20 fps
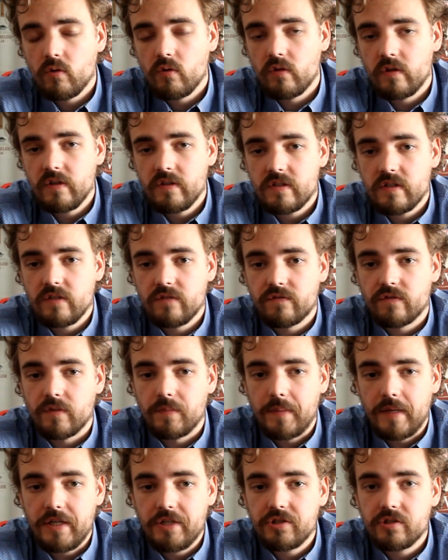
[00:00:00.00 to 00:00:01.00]
to this
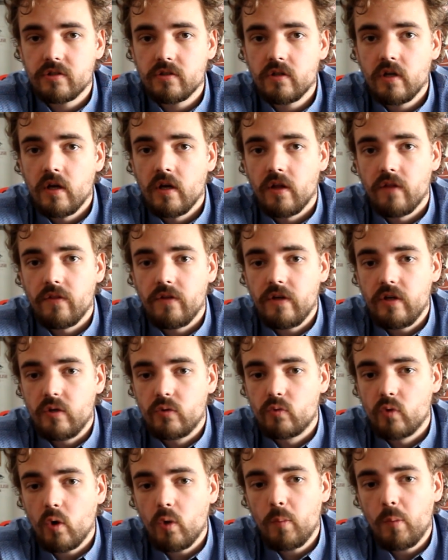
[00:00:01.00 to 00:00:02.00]
information, the
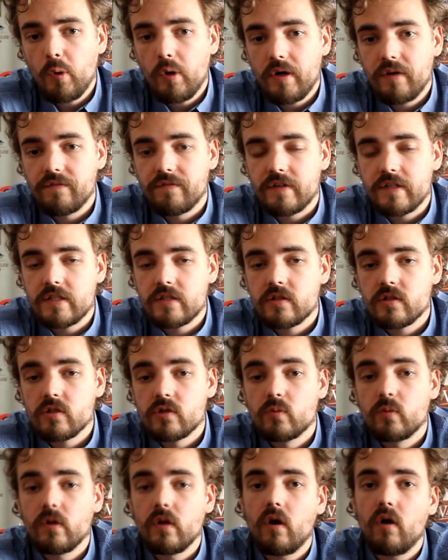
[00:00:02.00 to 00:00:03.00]

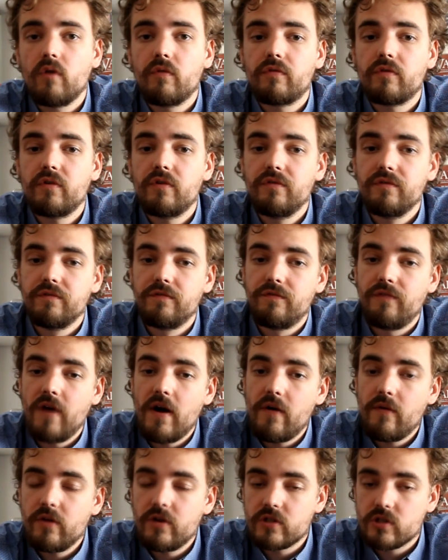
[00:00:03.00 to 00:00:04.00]
robo-investors will offer
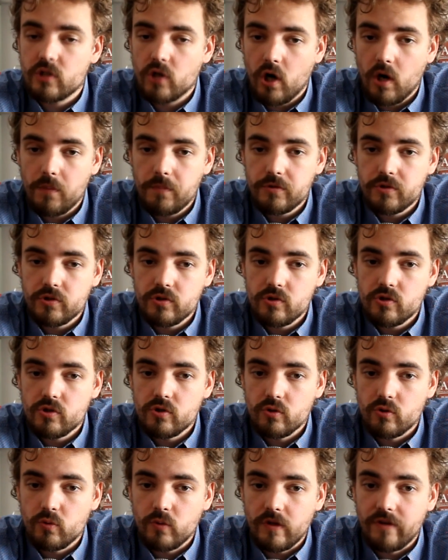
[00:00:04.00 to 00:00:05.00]
various options
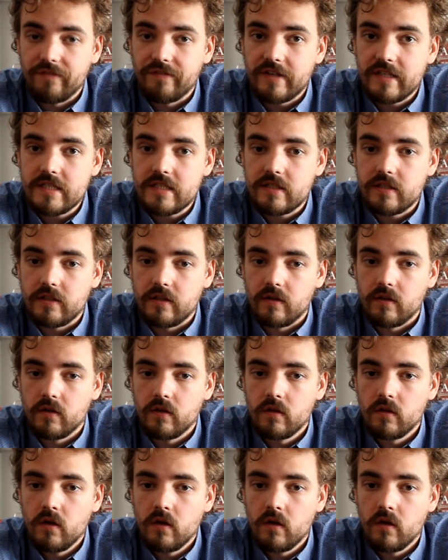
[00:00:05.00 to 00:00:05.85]
to invest in,